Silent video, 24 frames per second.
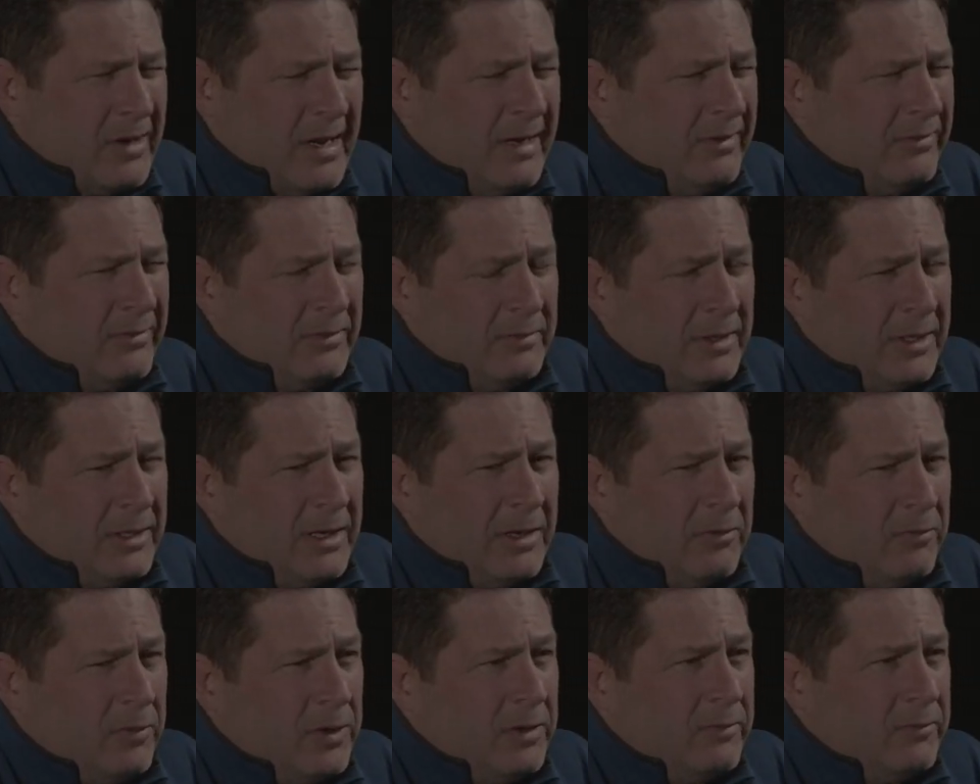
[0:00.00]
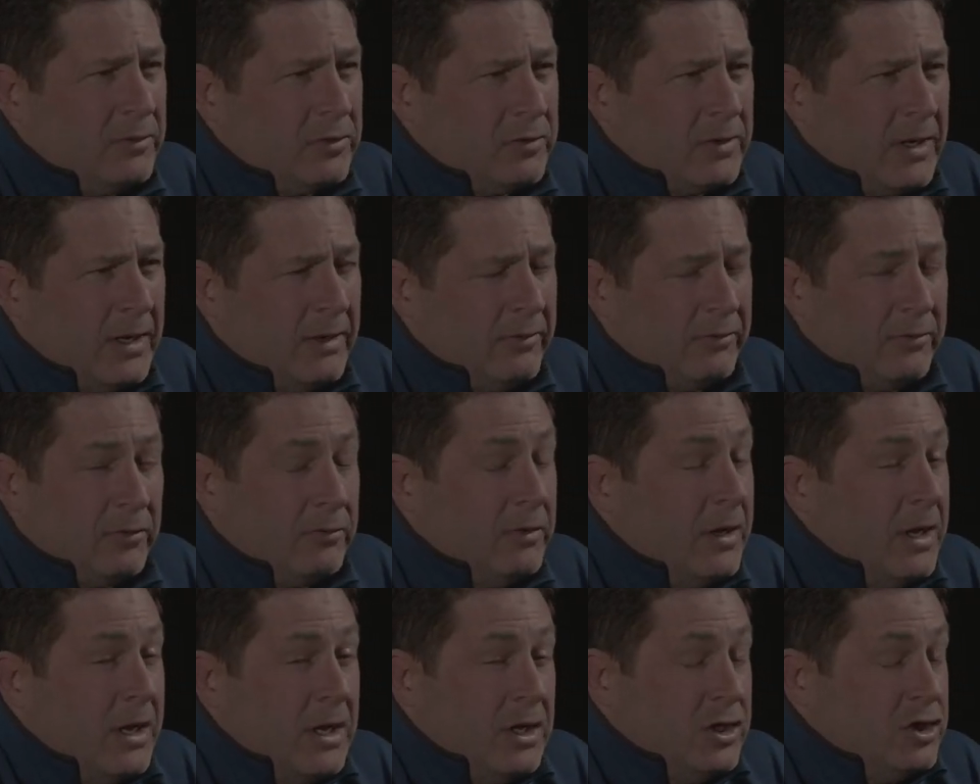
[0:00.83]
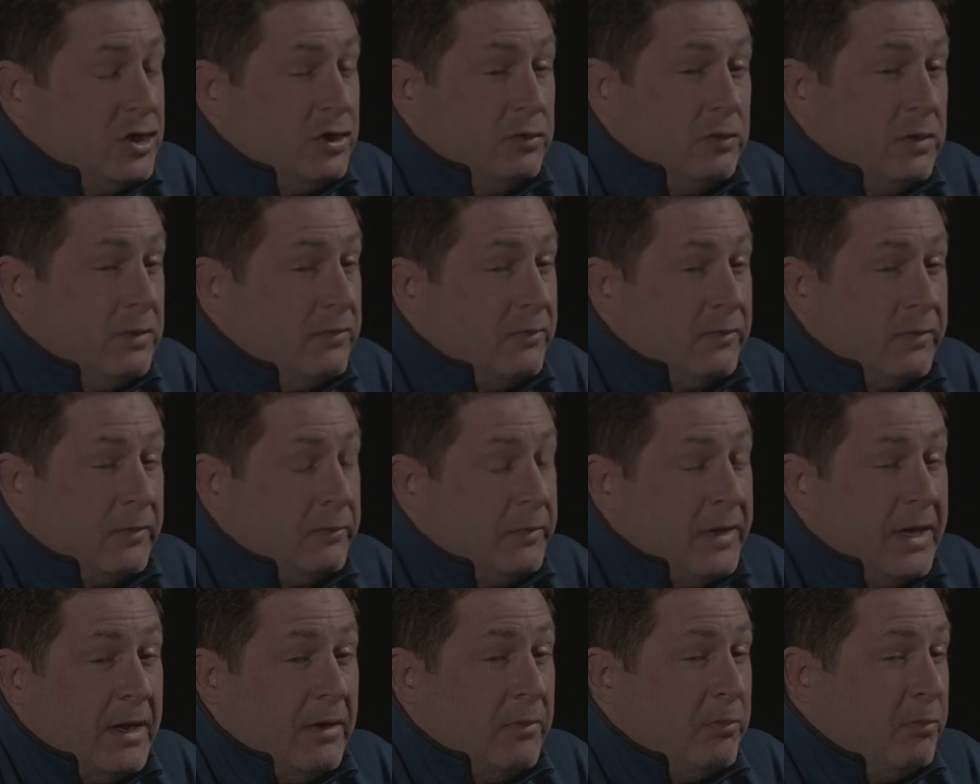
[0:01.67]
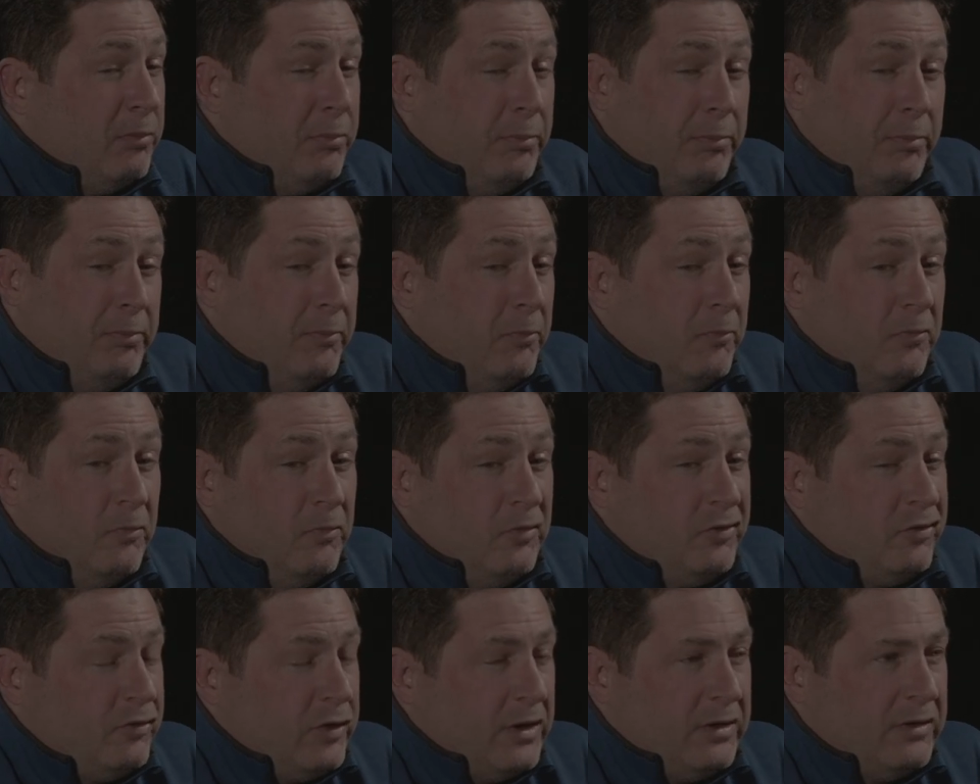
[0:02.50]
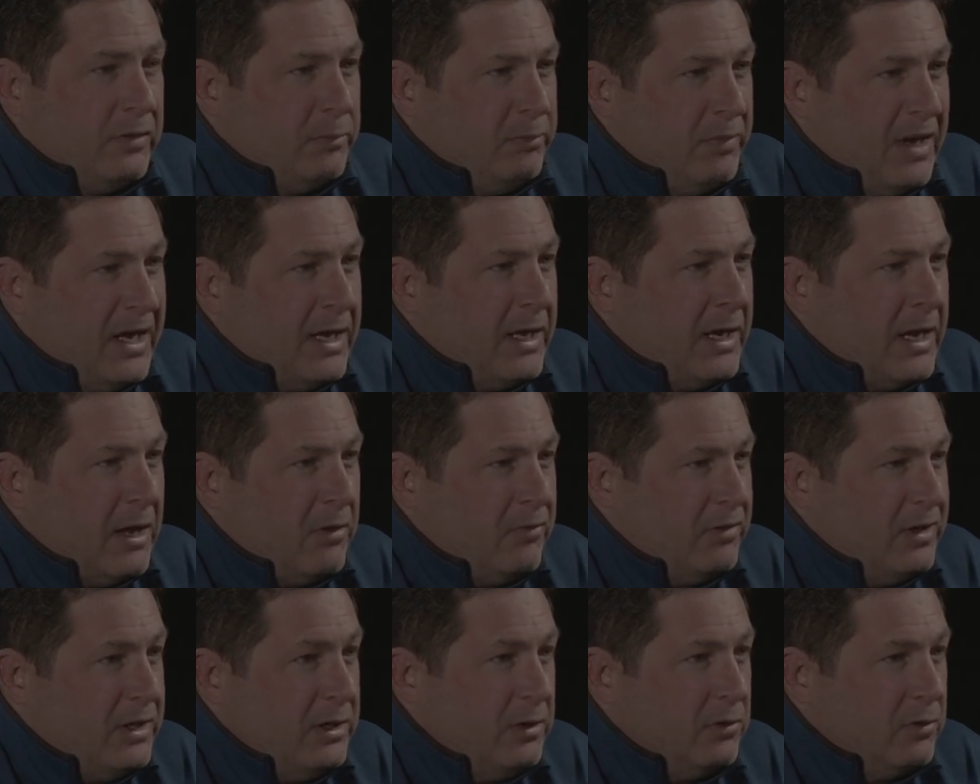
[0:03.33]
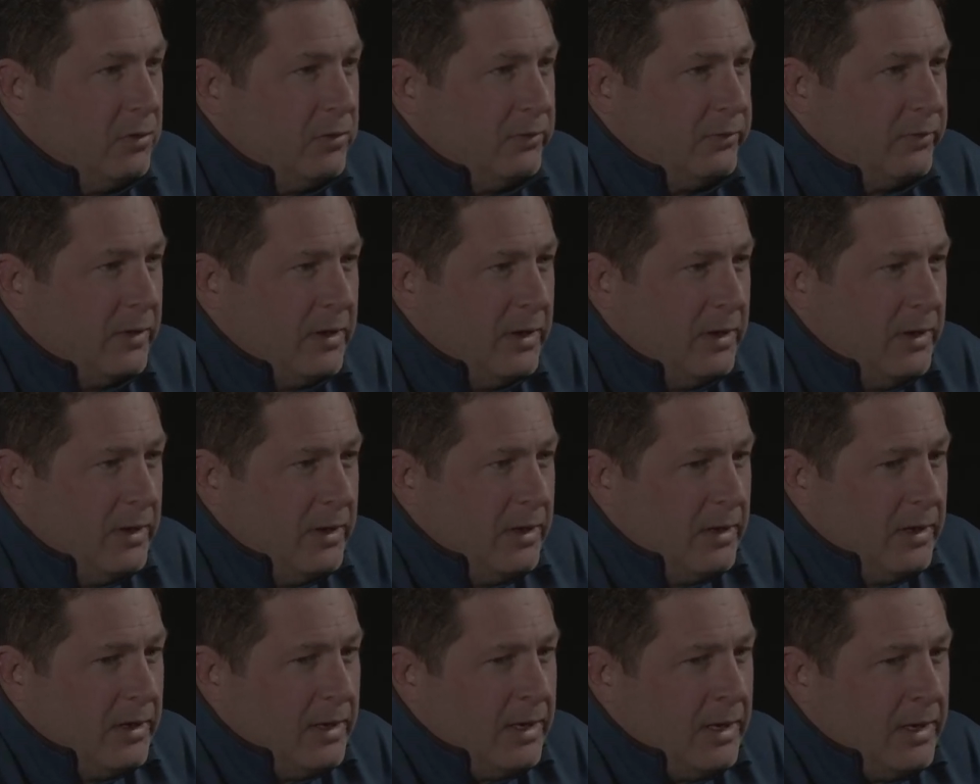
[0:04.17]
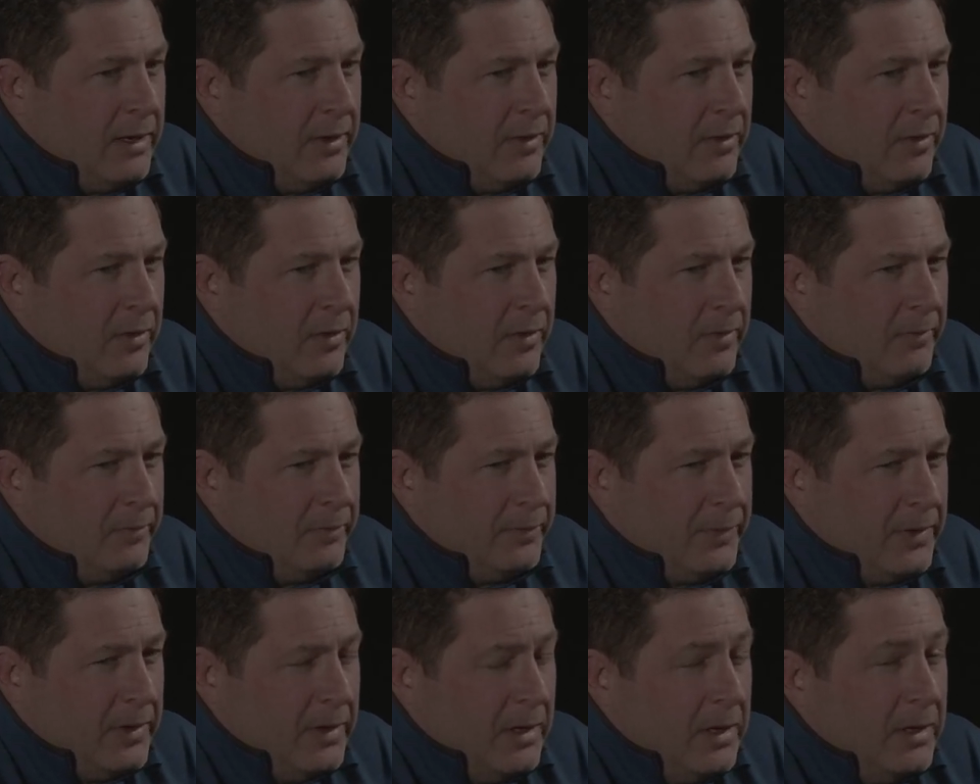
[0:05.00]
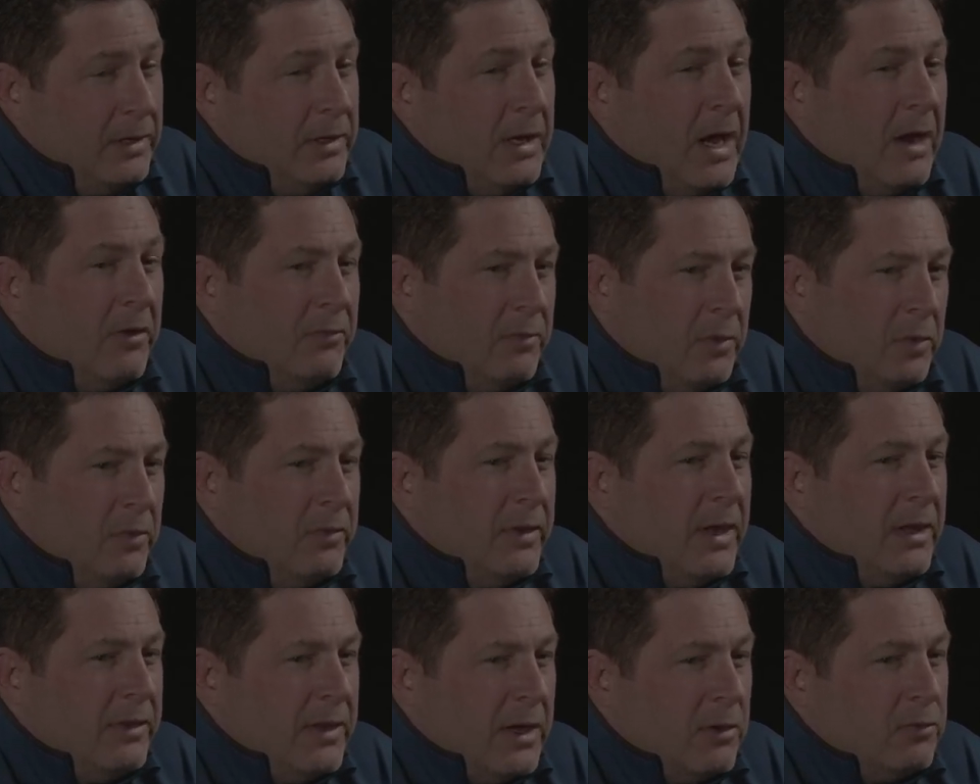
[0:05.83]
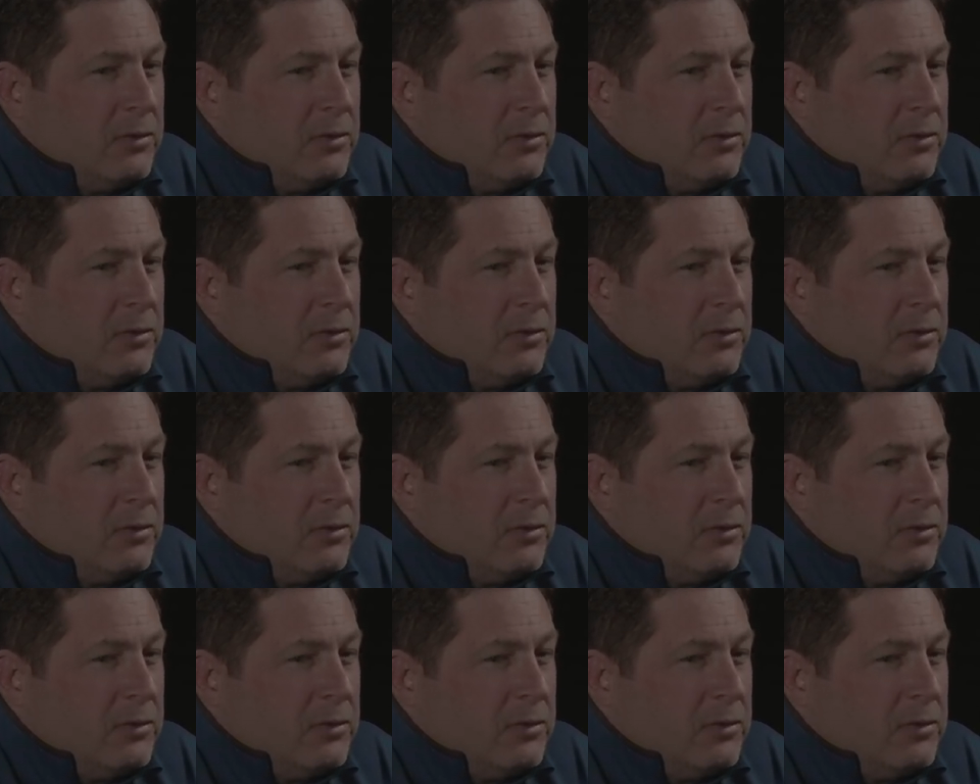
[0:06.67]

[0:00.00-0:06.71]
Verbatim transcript: want to try it. So I'm like, I won't ever try it. So she went from that straight to banging out needles and um, yeah, I remember that.